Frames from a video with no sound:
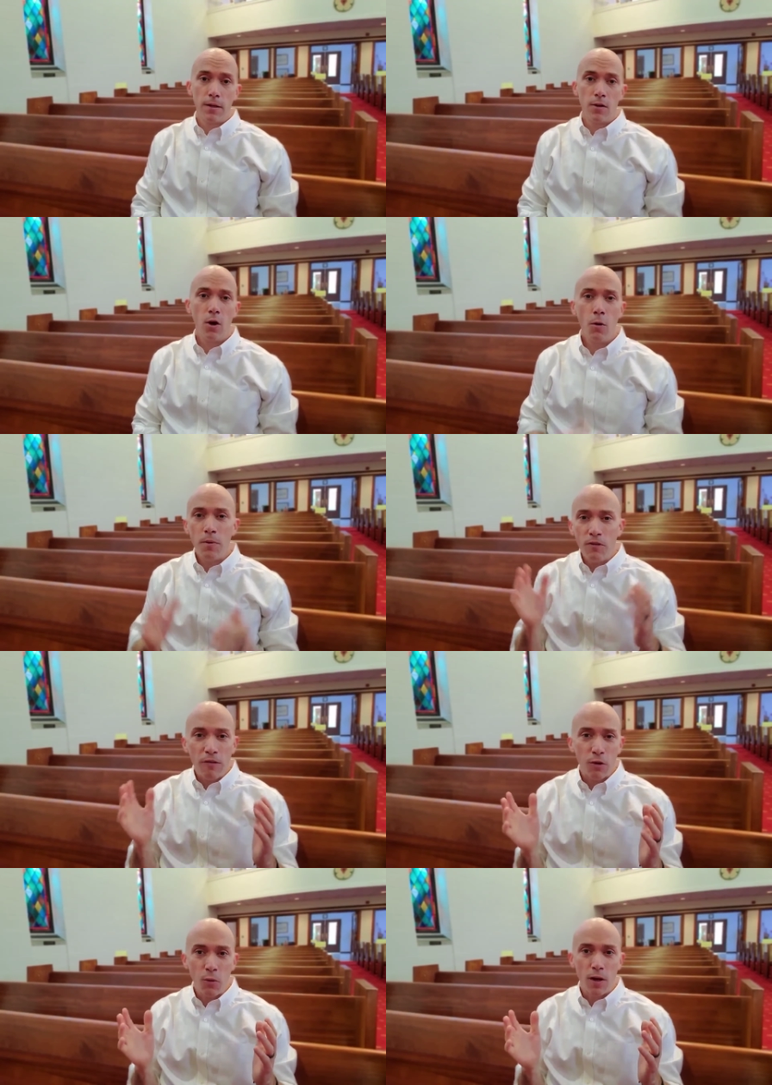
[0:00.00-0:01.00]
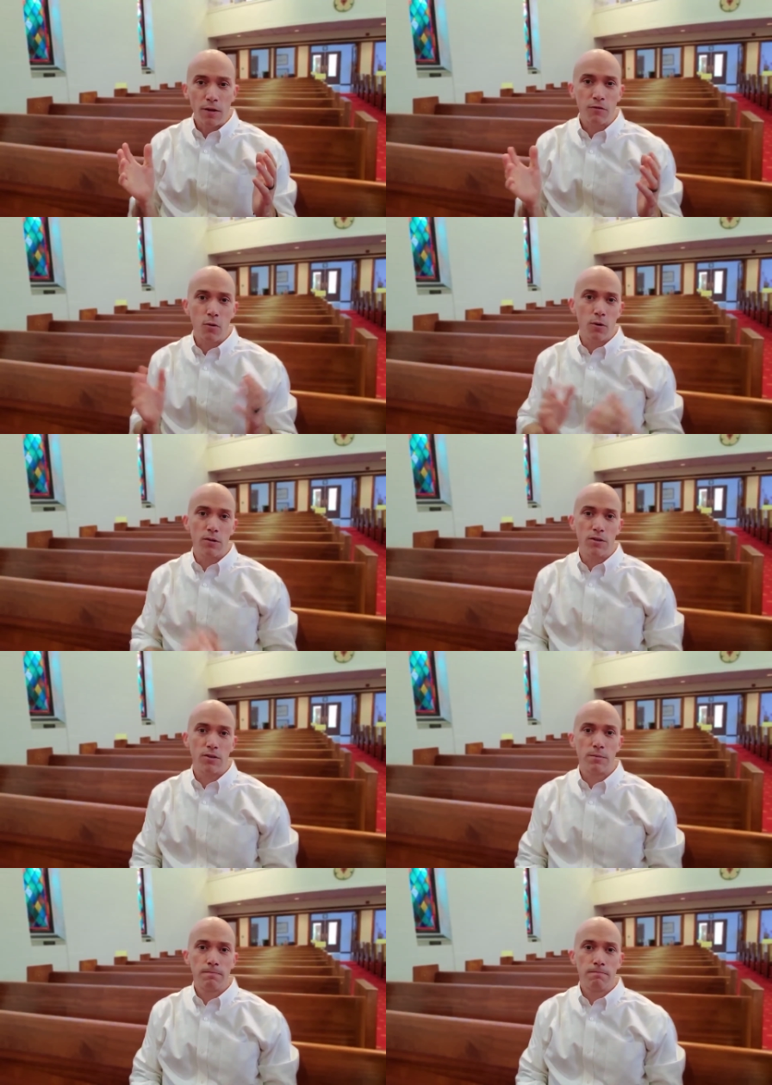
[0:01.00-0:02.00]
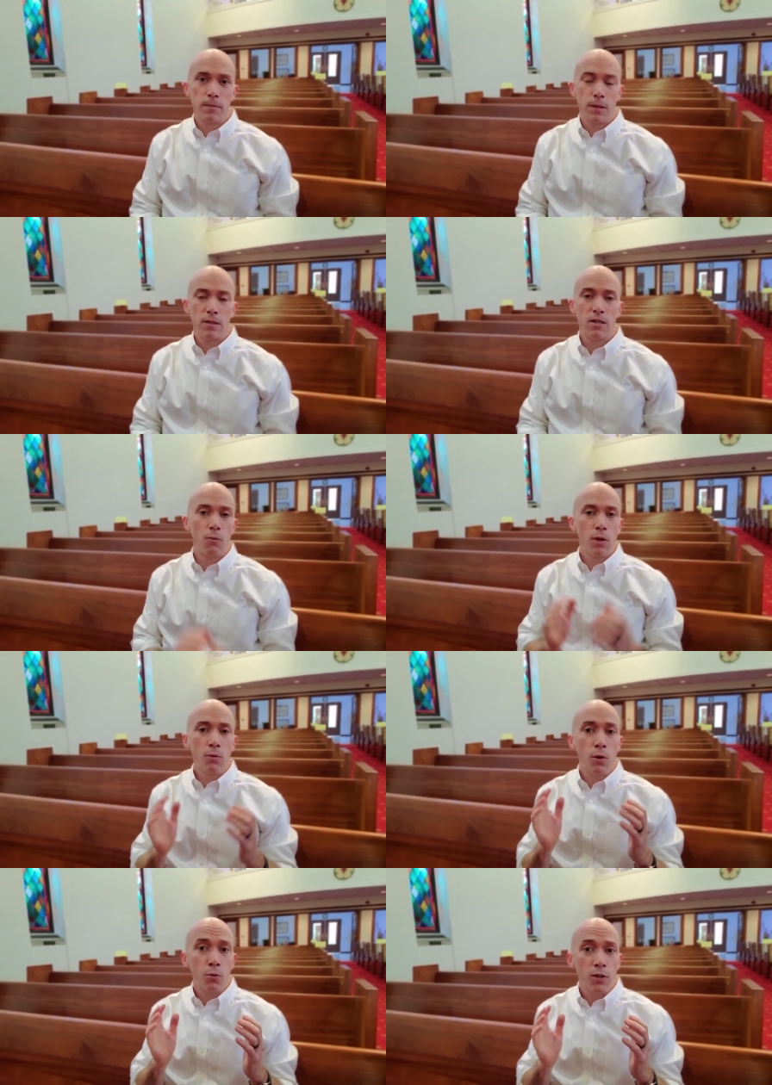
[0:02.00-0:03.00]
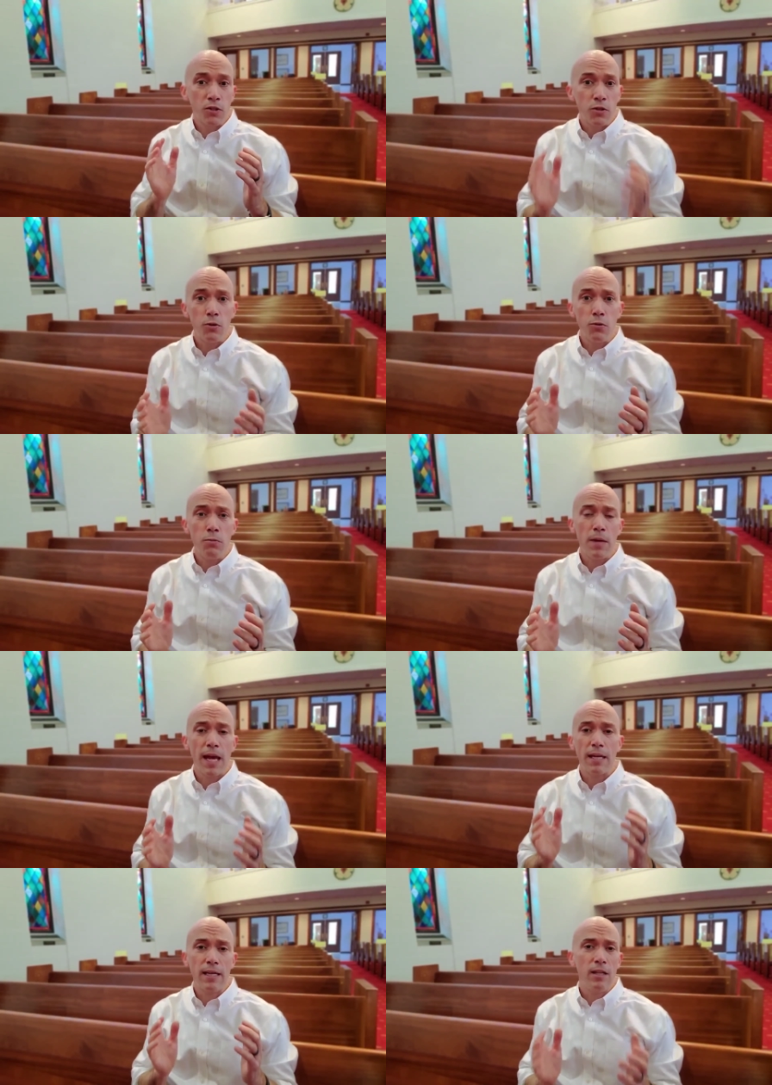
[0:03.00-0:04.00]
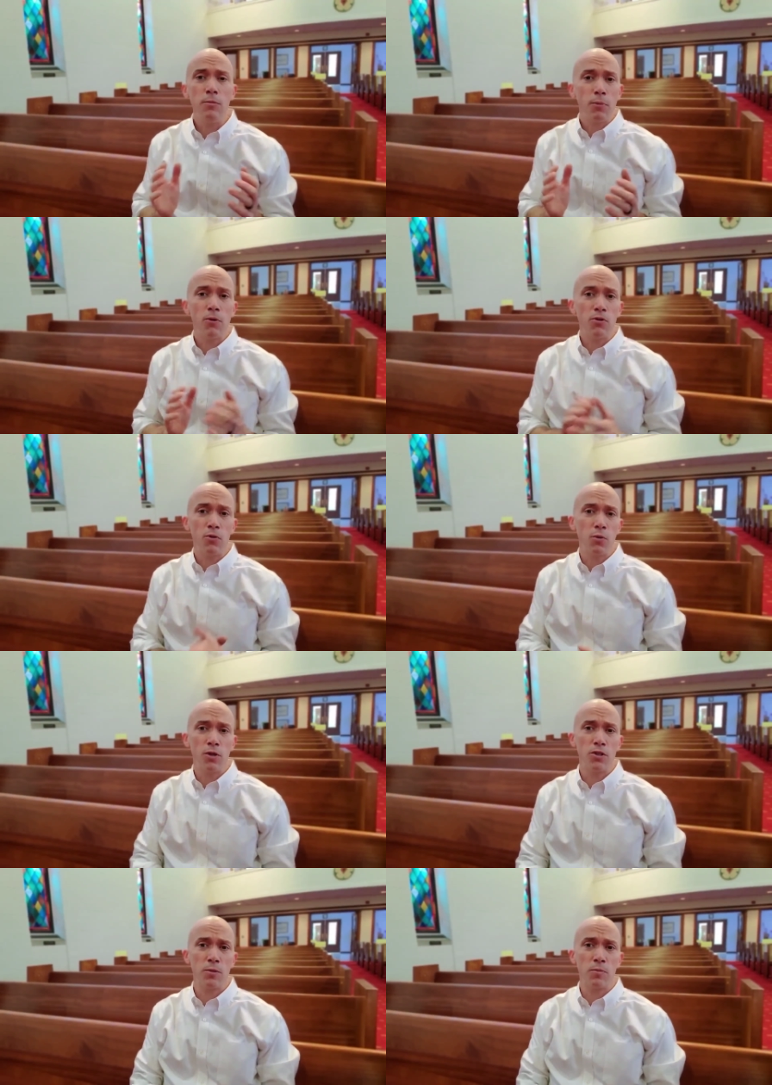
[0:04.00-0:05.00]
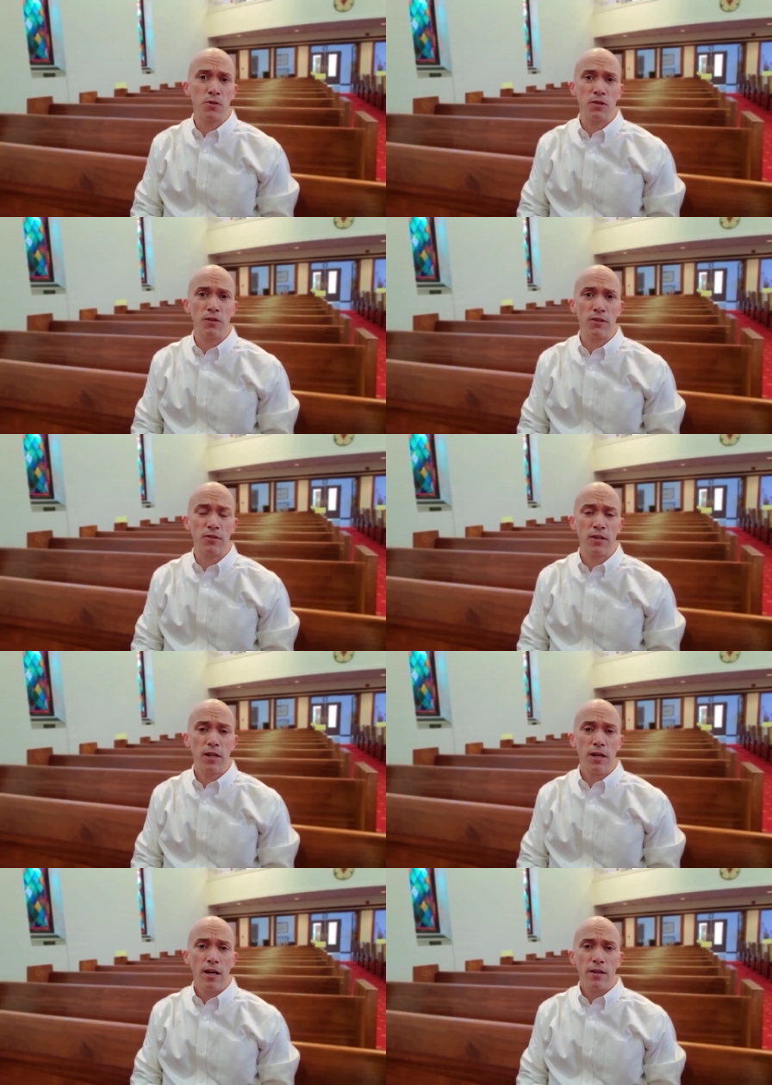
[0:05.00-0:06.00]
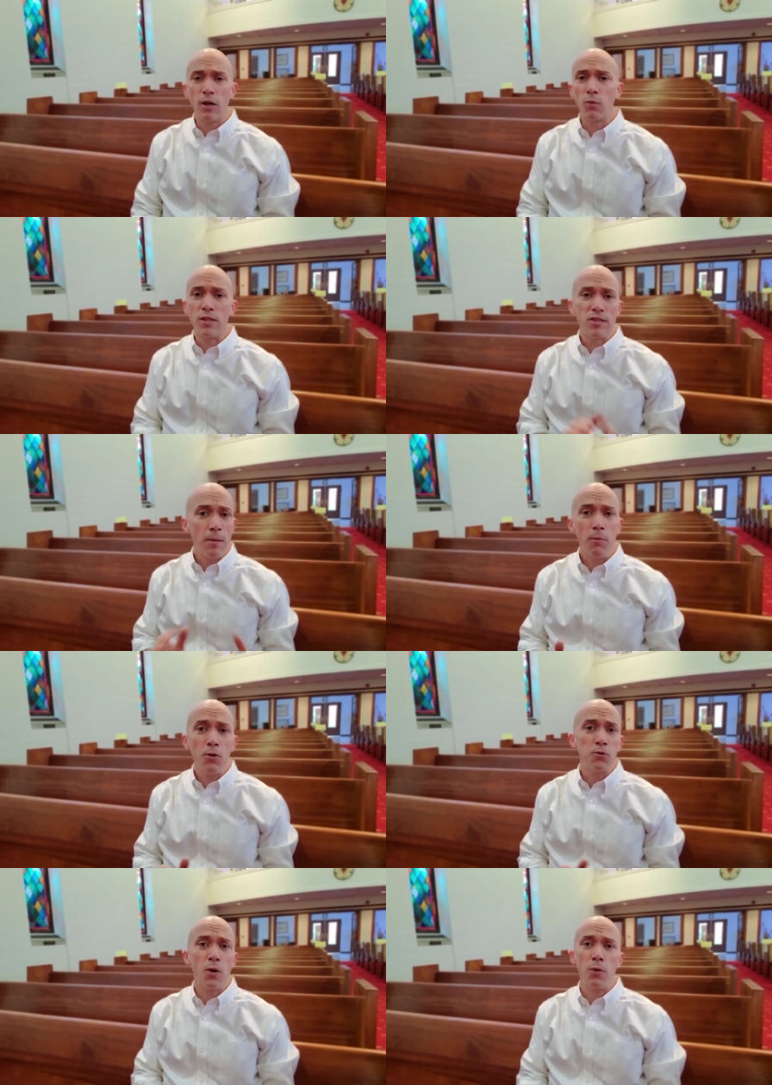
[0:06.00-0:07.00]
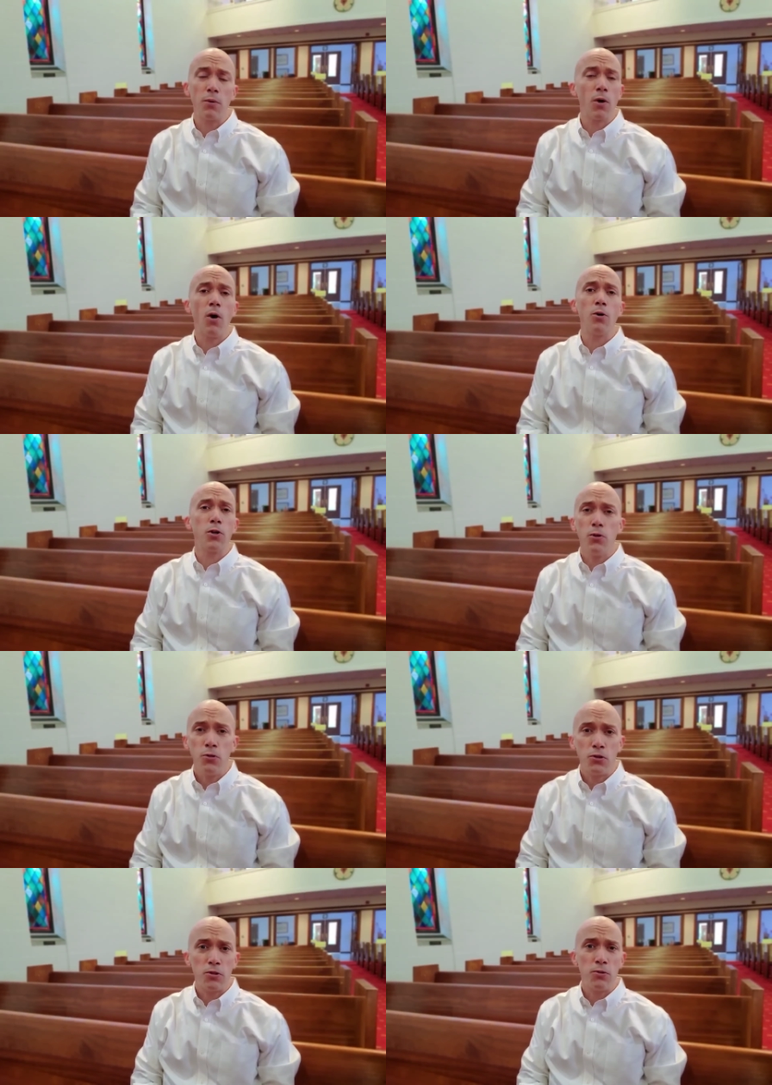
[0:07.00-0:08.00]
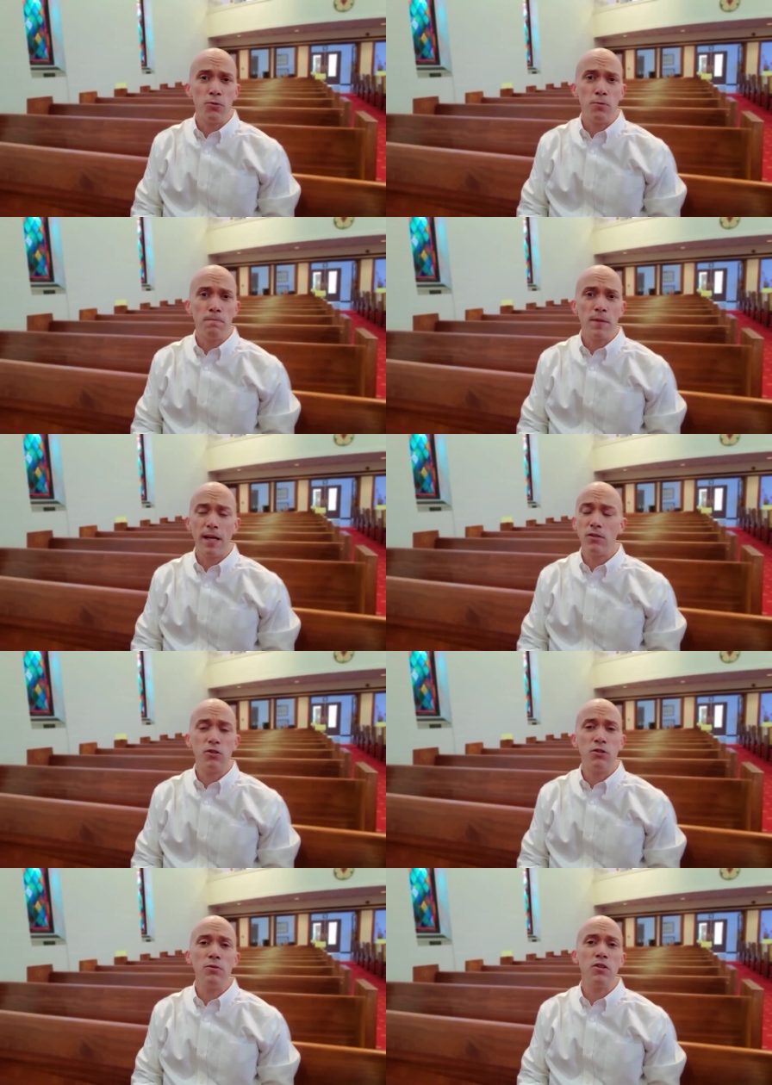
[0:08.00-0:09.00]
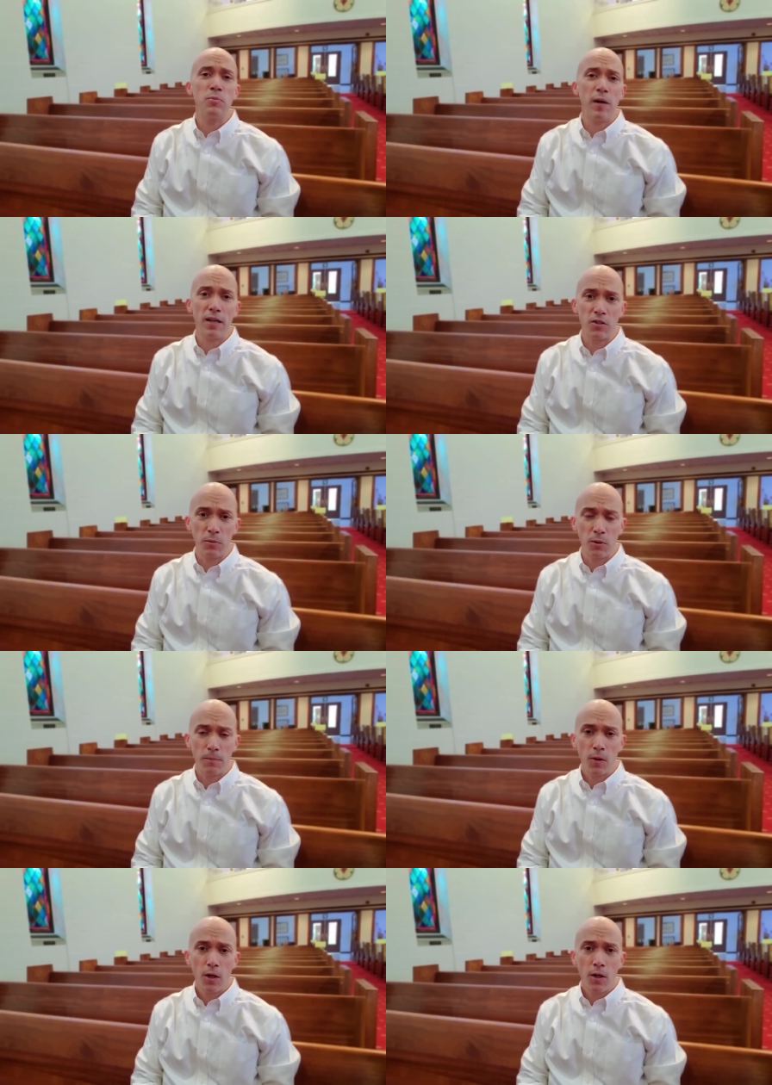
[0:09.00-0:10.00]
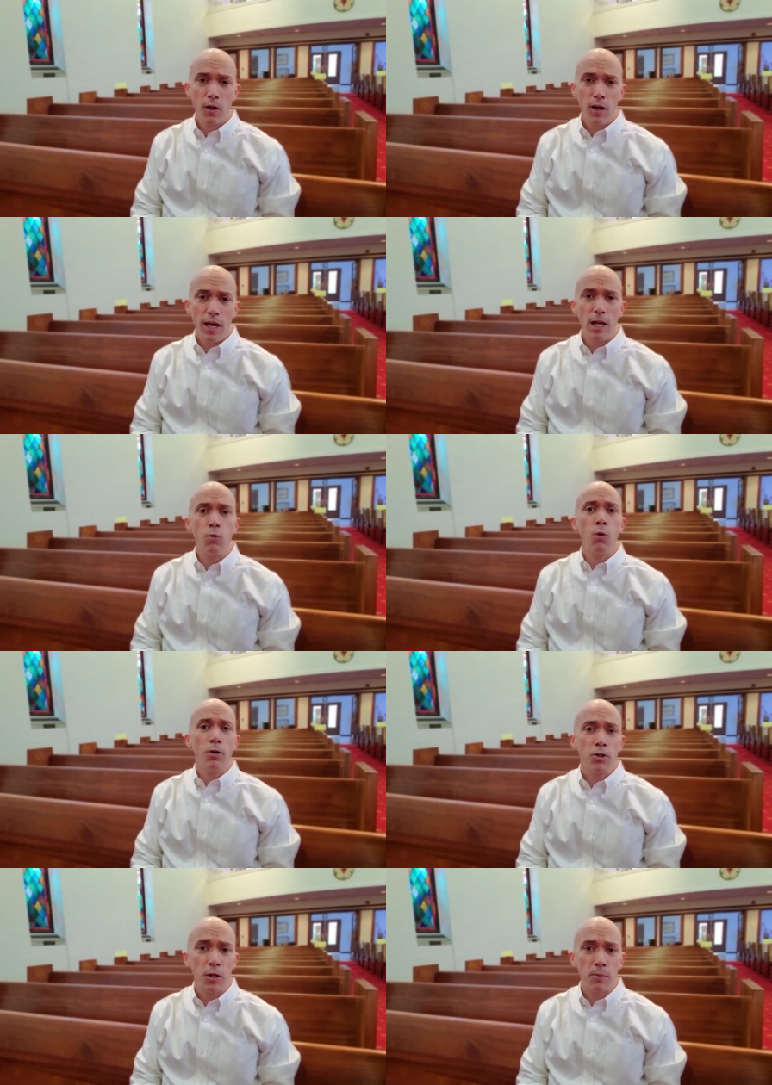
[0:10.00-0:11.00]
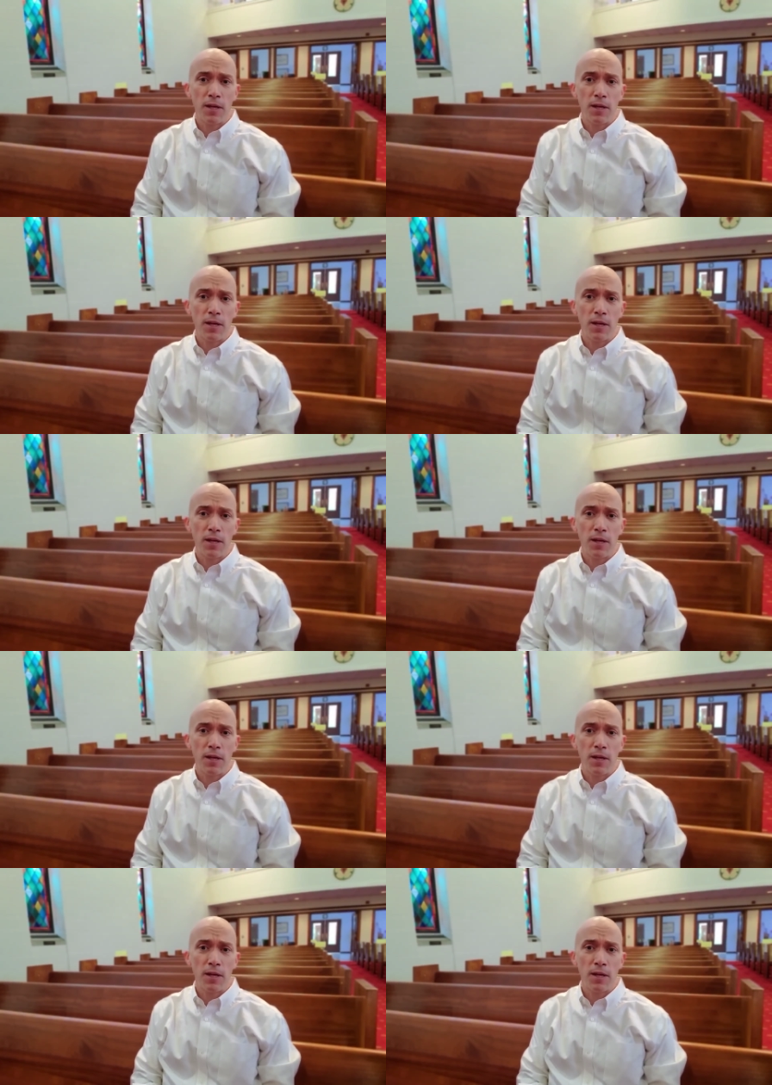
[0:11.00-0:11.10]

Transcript: The hope of everyone, of course, is that we will resume an in-person worship service that resembles what we were all used to as soon as possible, a worship